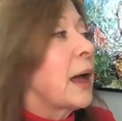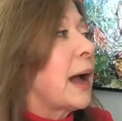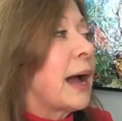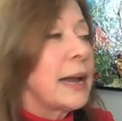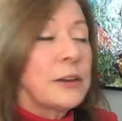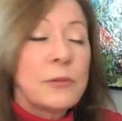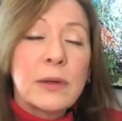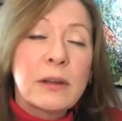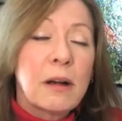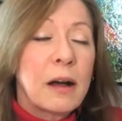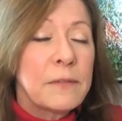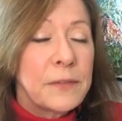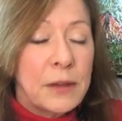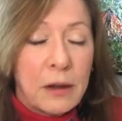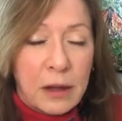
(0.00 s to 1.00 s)
I drink
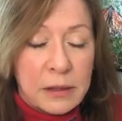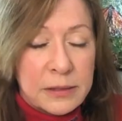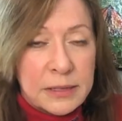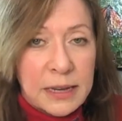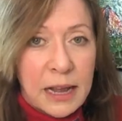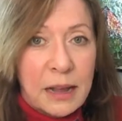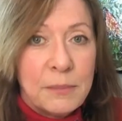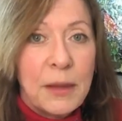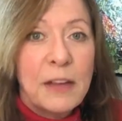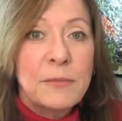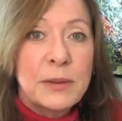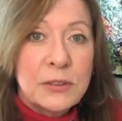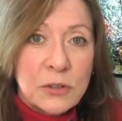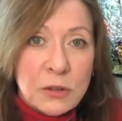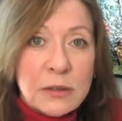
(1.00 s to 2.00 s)
coffee all the time.
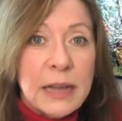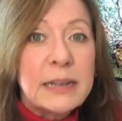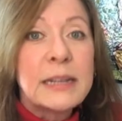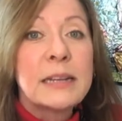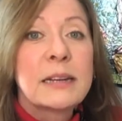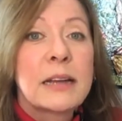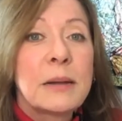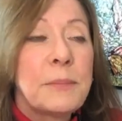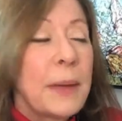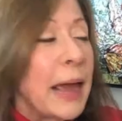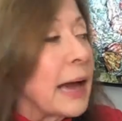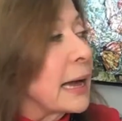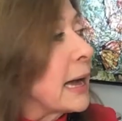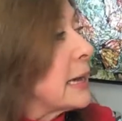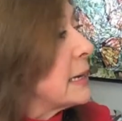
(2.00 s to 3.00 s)
I've been told I need to cut
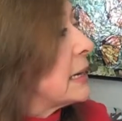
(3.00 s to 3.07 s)
back on